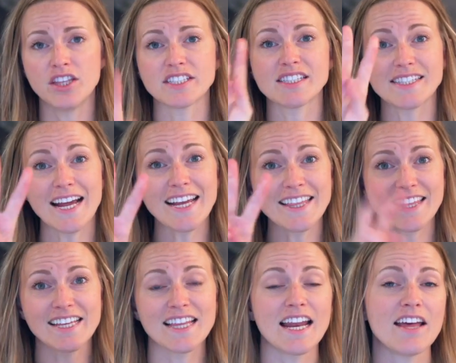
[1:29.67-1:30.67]
The second
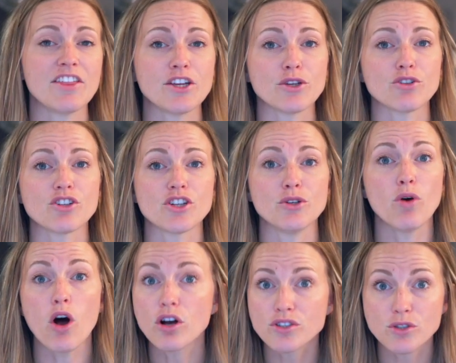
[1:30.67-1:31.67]
thing that I think you should do,
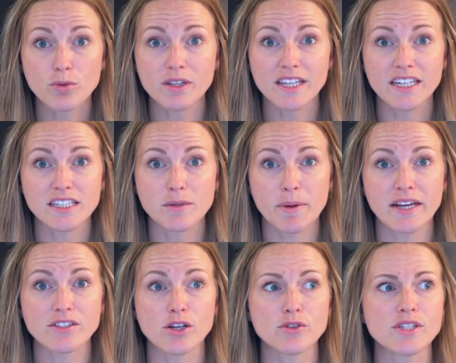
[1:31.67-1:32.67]
also related to
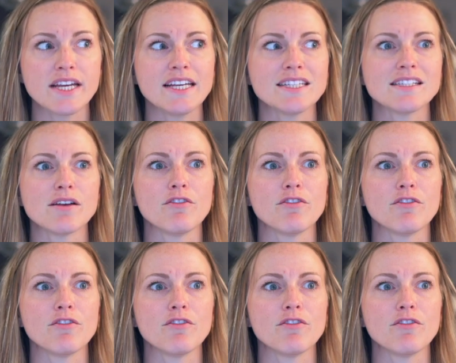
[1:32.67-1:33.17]
pesos, is